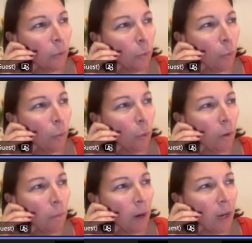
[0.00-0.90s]
What
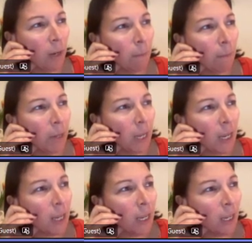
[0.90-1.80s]

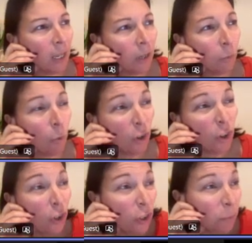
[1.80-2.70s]

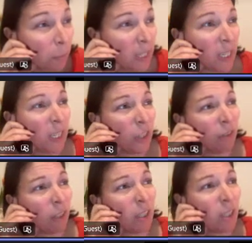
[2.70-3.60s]
could be
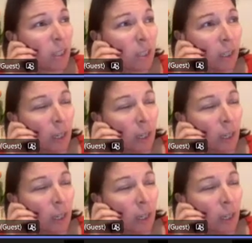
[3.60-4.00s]
dangerous